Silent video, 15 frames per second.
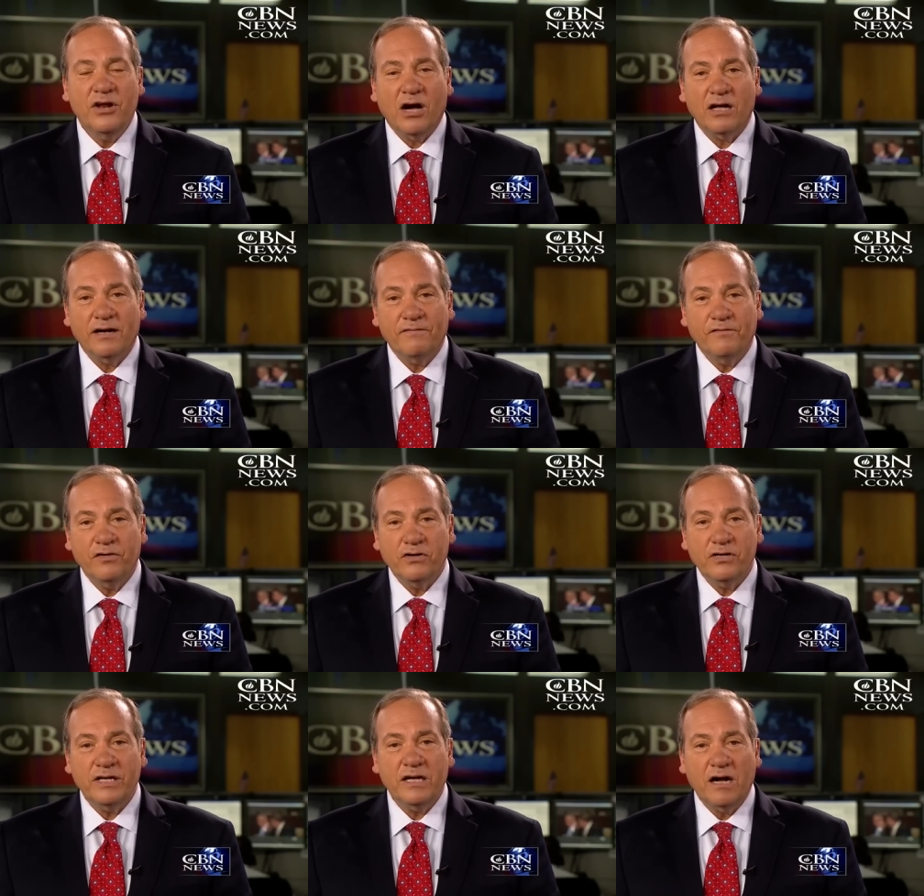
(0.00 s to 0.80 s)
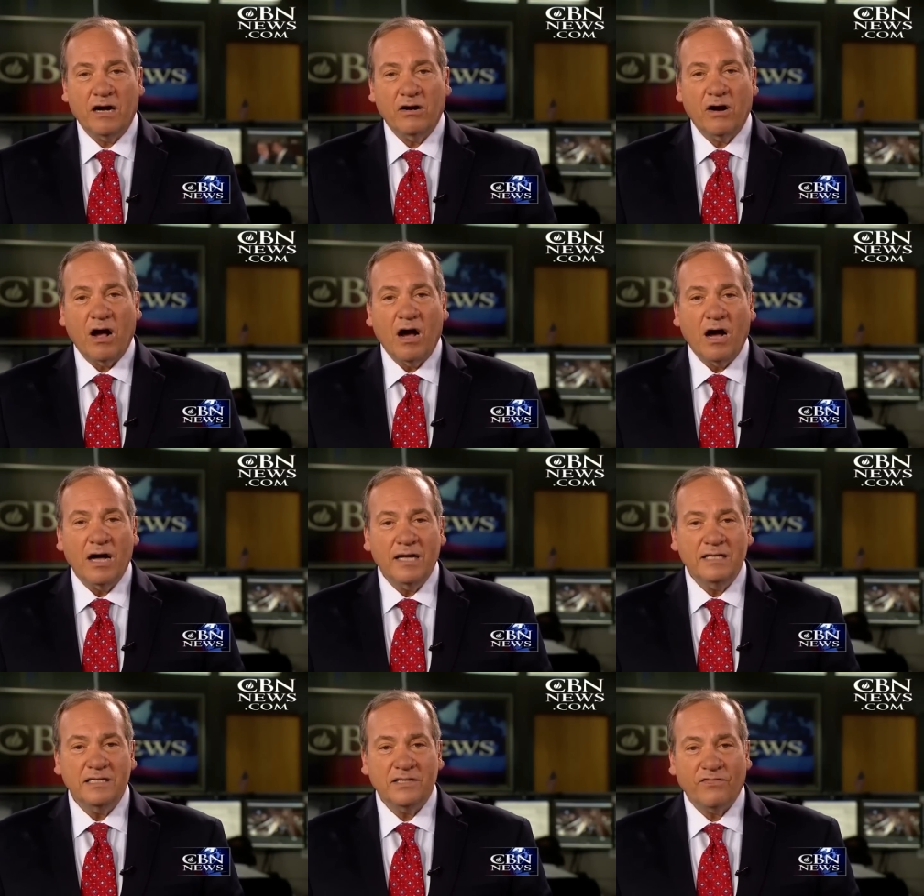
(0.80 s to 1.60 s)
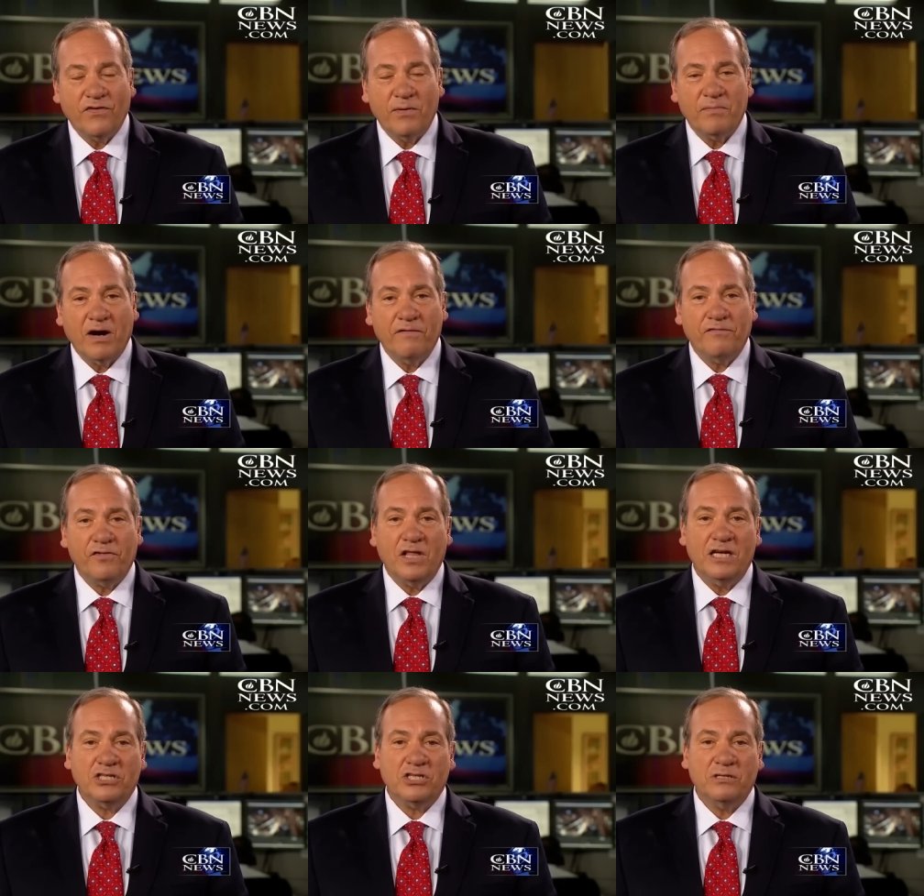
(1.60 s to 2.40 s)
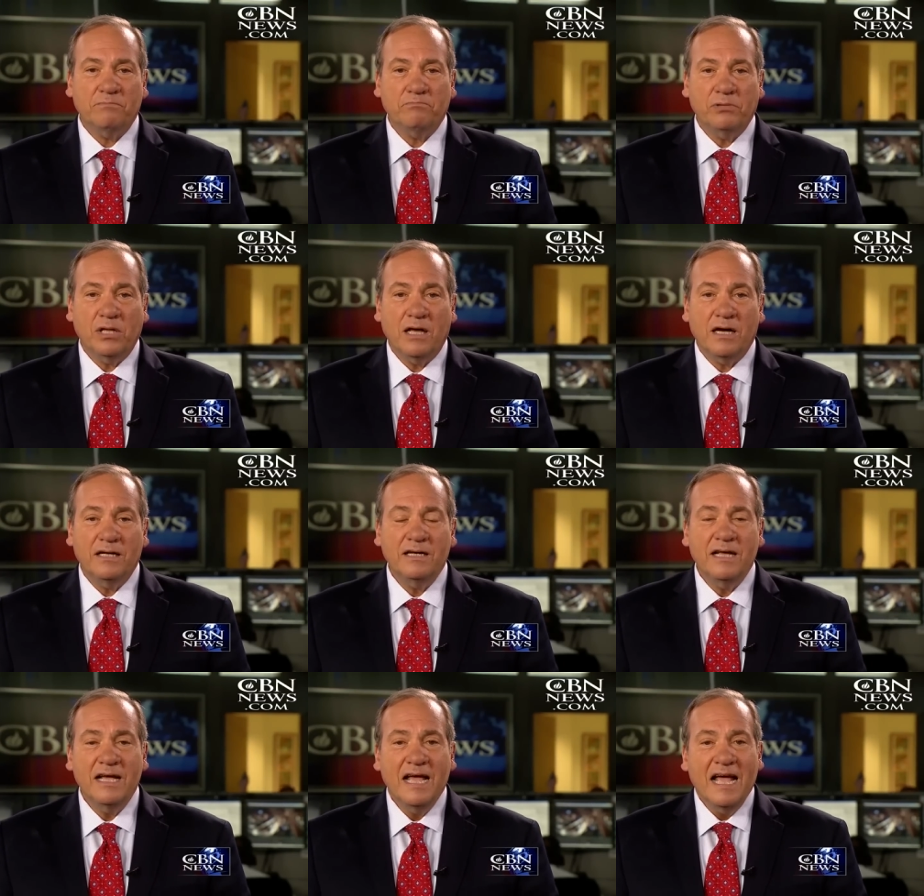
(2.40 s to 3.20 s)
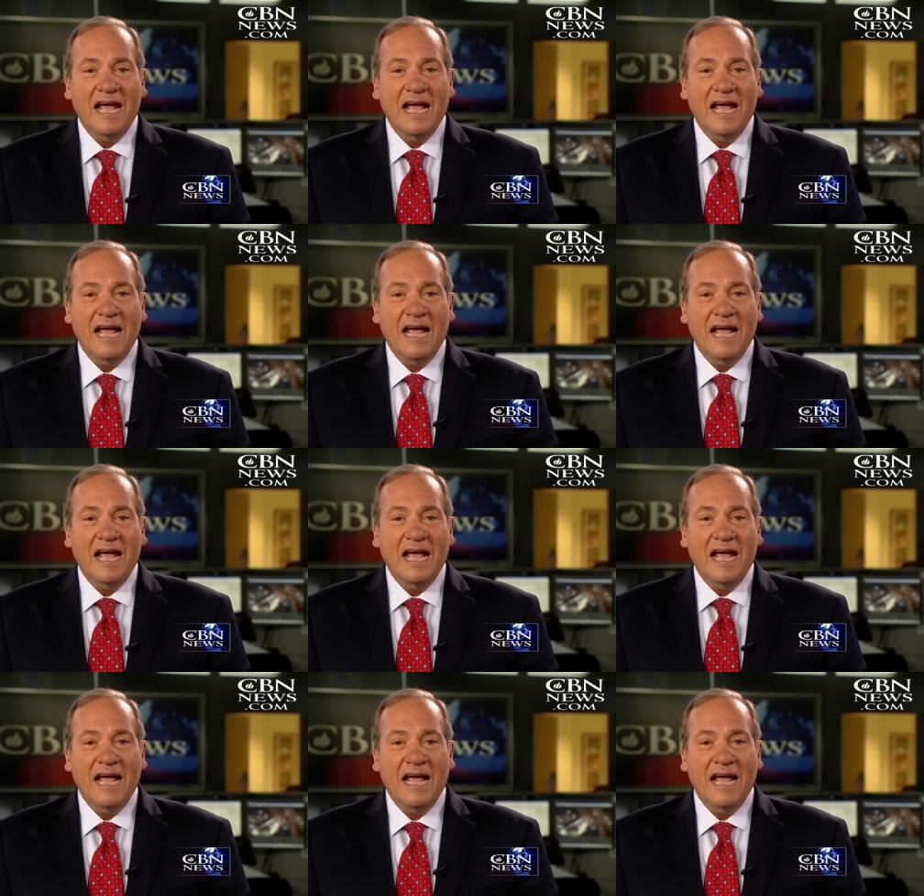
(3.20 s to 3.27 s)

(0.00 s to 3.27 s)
not averting our eyes from our flesh and blood.